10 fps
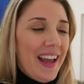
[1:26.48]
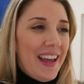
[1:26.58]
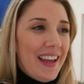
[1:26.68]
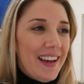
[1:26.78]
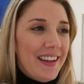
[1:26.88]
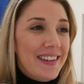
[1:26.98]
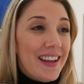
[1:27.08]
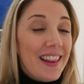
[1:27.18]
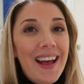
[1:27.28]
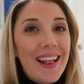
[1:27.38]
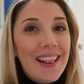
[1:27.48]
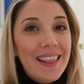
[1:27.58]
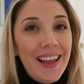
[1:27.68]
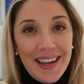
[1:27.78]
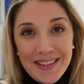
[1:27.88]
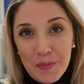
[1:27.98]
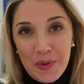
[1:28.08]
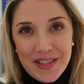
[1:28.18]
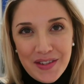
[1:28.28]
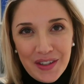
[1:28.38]
And last
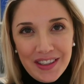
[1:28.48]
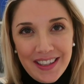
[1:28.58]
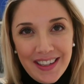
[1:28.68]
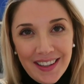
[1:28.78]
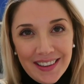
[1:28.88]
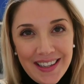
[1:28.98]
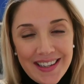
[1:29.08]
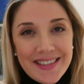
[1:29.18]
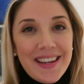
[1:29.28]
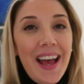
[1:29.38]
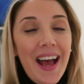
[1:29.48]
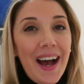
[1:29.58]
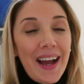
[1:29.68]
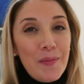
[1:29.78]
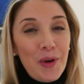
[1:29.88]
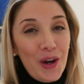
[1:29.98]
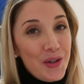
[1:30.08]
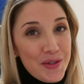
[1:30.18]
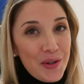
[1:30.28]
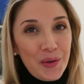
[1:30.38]
but certainly not least, I am
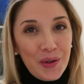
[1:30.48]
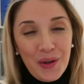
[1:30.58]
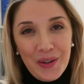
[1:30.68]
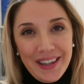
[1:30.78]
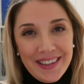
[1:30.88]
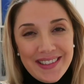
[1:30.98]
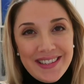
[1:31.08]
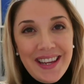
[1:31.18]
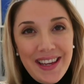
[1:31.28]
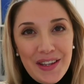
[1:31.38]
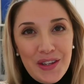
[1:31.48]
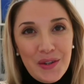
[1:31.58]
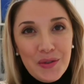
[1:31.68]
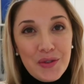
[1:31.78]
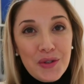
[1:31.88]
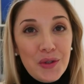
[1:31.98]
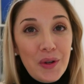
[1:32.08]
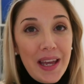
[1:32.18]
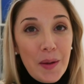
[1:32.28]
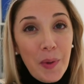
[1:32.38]
also going to take you to
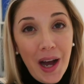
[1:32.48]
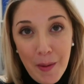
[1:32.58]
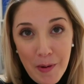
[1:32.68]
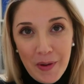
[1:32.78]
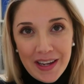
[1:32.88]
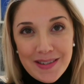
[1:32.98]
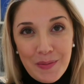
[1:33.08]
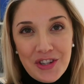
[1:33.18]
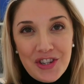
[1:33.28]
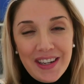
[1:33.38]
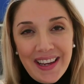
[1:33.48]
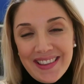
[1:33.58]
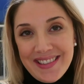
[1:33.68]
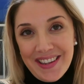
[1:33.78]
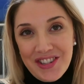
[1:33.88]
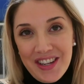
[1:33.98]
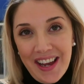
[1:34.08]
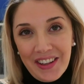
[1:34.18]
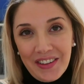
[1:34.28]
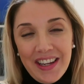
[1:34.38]
a pop-up exhibition at the Saatchi
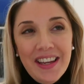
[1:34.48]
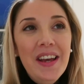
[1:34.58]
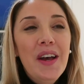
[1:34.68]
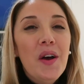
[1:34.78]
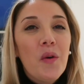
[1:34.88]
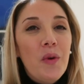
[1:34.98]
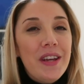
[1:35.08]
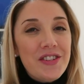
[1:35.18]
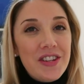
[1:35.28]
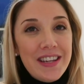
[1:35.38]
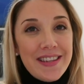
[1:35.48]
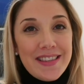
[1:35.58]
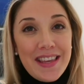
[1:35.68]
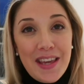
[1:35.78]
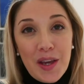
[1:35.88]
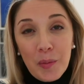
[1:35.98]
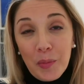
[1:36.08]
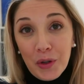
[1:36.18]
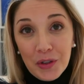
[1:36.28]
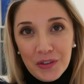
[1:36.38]
Gallery, which is the
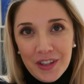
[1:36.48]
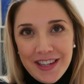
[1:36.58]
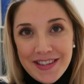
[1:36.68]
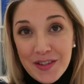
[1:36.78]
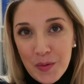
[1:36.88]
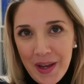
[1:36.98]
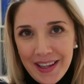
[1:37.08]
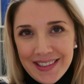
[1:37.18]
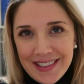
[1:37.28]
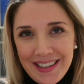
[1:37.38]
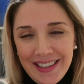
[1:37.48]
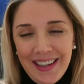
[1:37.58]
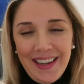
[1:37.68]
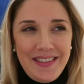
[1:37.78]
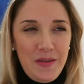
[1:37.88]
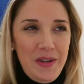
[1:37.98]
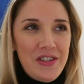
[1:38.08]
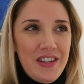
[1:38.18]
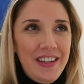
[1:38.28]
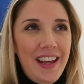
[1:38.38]
Bulgari Serpenti
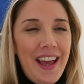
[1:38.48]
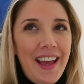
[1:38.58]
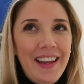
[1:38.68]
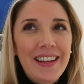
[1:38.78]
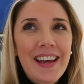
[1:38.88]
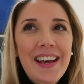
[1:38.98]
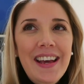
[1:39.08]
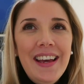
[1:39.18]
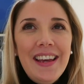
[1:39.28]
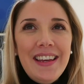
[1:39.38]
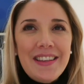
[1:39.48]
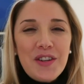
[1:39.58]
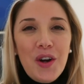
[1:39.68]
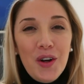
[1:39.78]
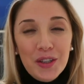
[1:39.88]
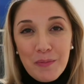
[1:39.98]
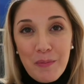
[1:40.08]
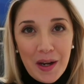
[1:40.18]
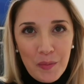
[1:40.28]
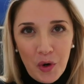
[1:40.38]
exhibition and it's called
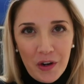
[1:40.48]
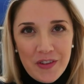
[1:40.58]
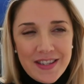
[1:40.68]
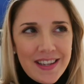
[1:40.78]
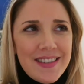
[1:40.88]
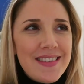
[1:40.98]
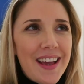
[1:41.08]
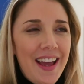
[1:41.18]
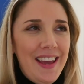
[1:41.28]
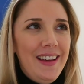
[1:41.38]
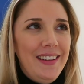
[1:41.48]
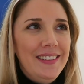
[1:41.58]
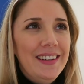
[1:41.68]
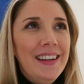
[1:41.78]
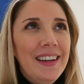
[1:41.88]
Metamorphosis and